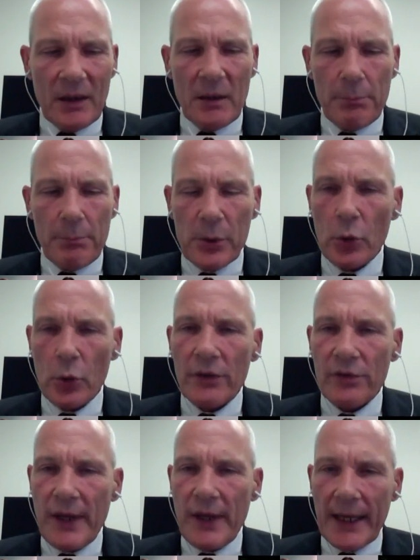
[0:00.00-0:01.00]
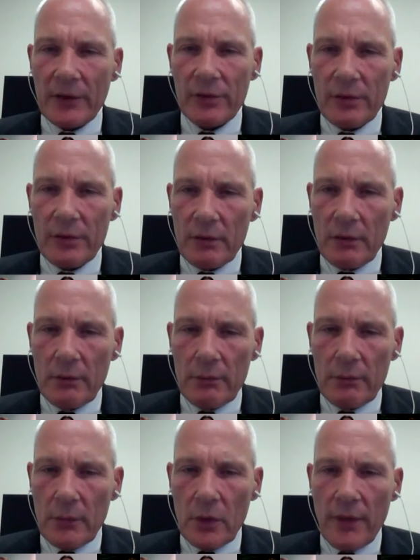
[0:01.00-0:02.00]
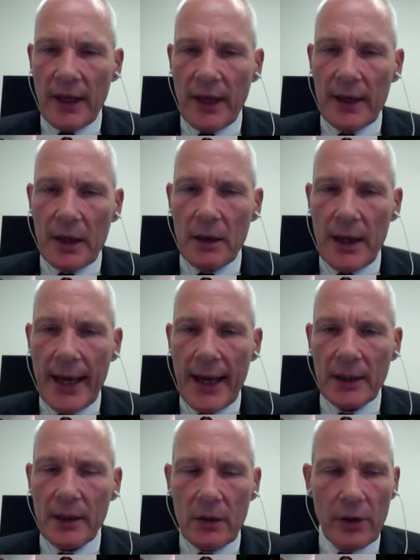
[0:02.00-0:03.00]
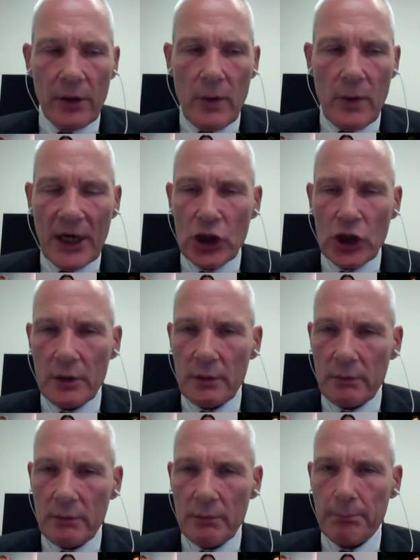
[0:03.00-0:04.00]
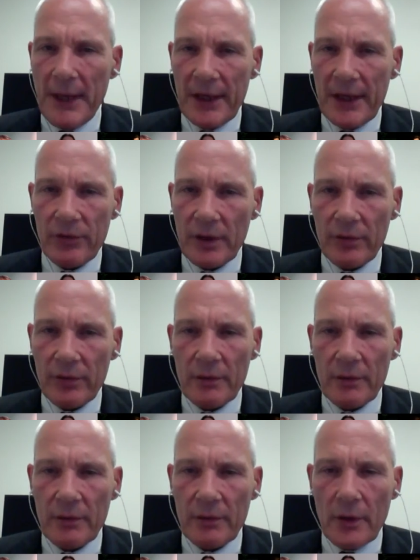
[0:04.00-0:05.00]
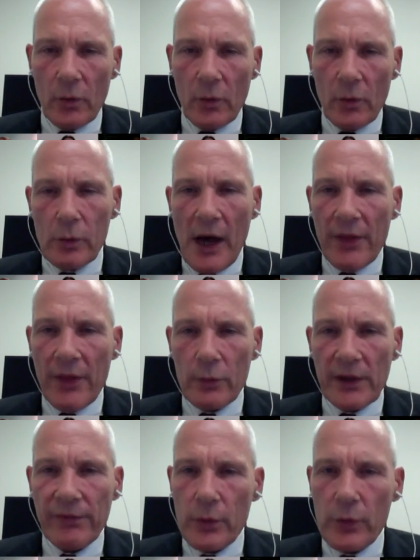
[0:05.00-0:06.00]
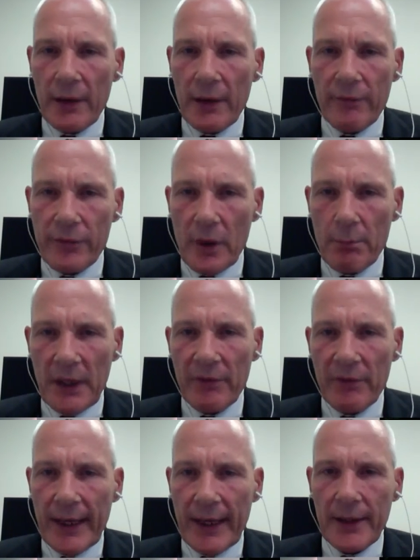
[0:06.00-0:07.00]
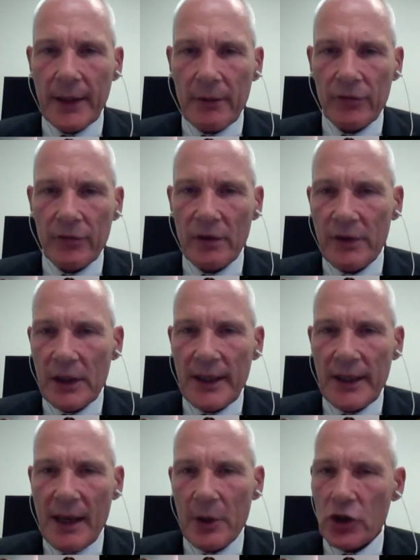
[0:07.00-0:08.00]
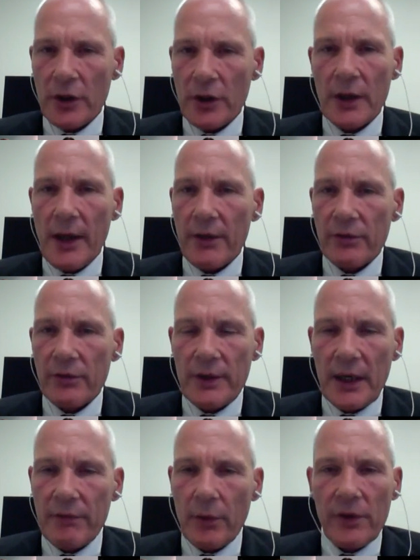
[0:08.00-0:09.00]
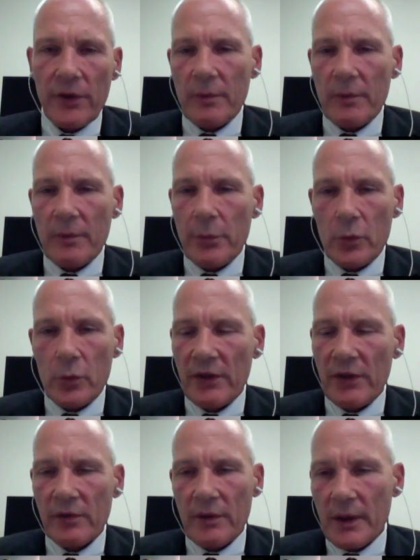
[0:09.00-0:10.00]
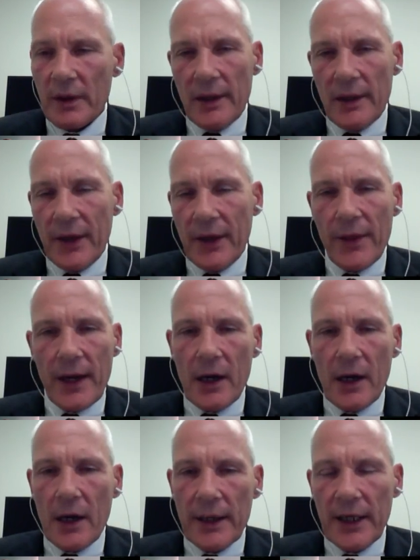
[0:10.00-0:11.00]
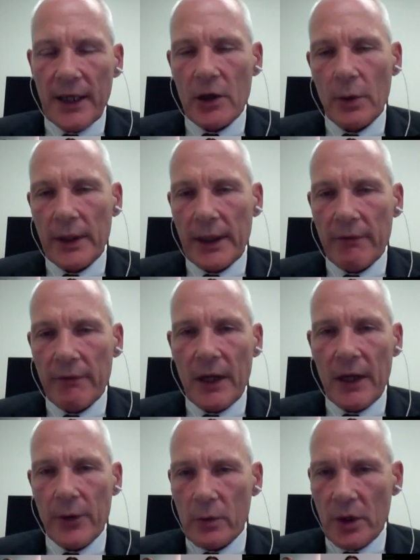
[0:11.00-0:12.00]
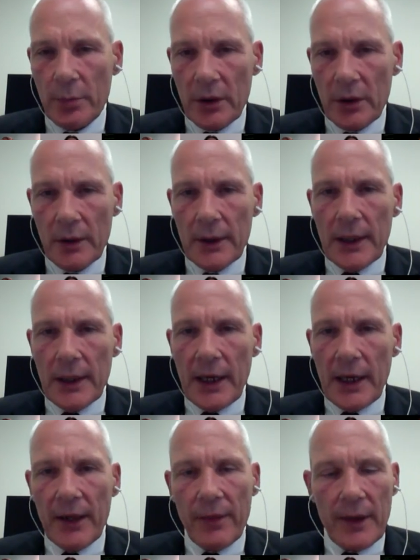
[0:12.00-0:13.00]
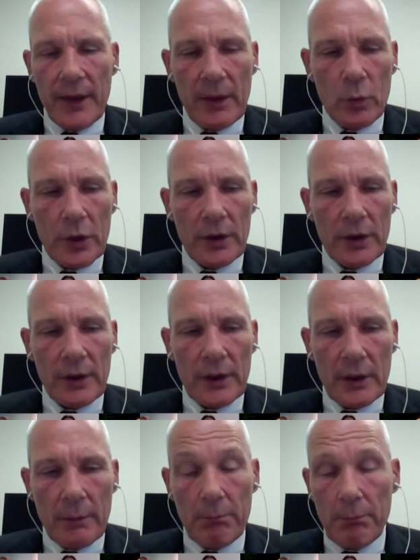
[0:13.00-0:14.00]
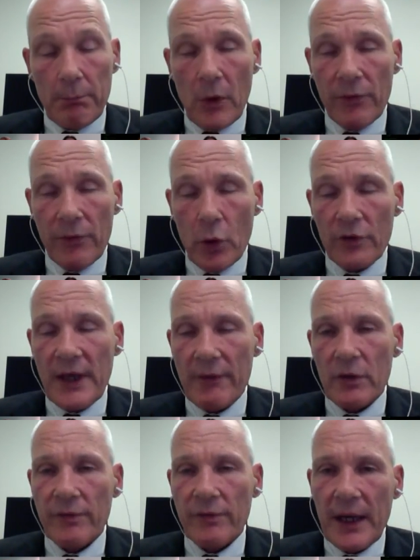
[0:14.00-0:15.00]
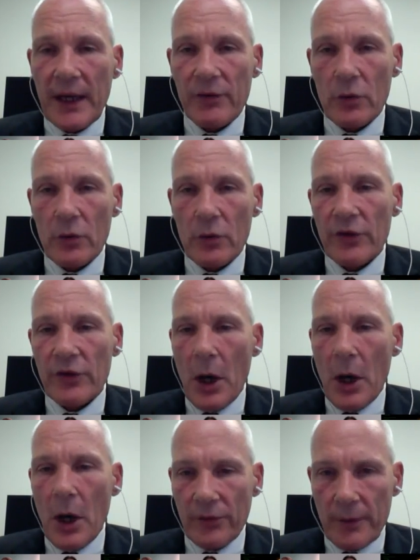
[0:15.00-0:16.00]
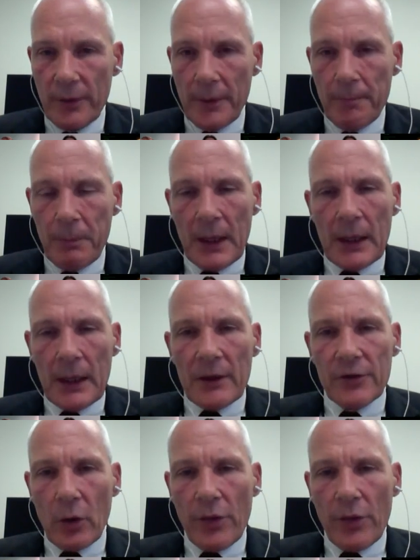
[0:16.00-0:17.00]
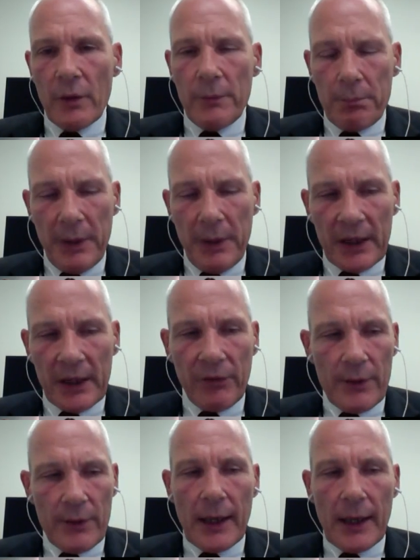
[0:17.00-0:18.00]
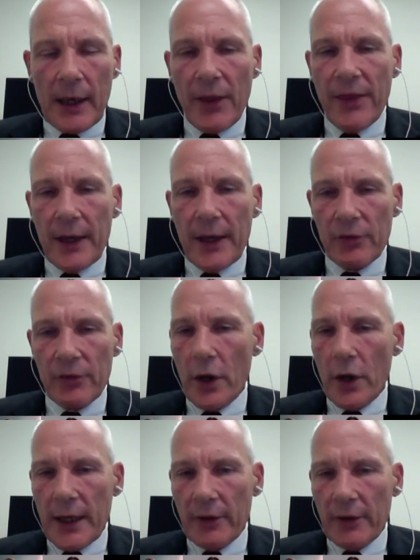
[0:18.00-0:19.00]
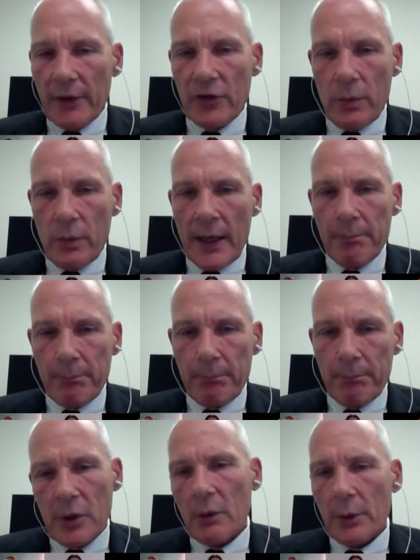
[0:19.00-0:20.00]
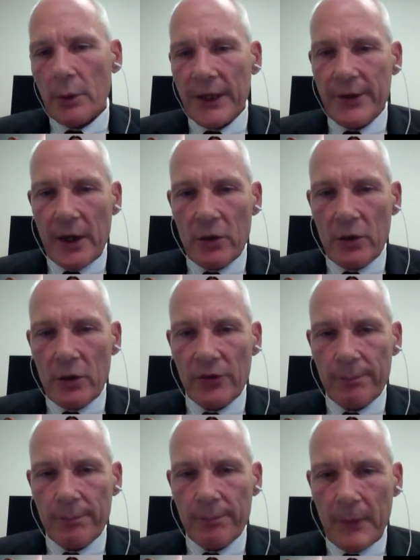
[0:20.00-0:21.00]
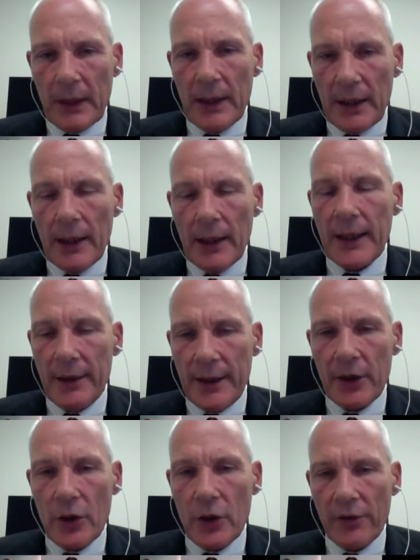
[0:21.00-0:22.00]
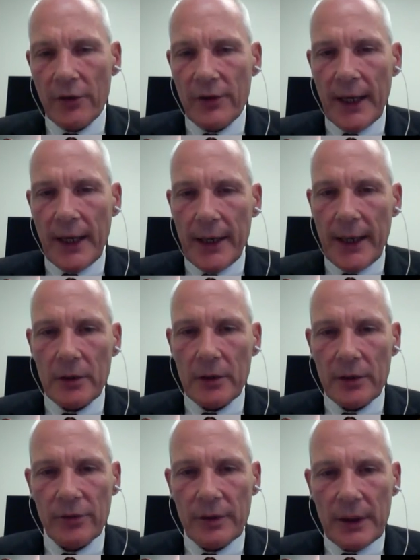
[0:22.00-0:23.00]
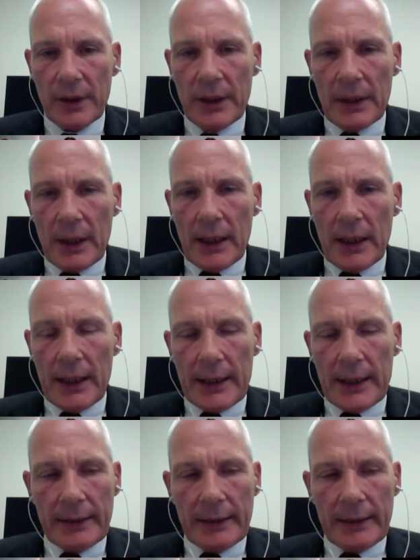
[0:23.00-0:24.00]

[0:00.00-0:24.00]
prudent states that are acting on a rational basis will rather refrain from inflicting severe damage on another state for the simple reason that they are equally vulnerable and that they would, of course, have to face a response. So the biggest threat, I think, is organized crime, probably terrorism, indeed non-state actors. And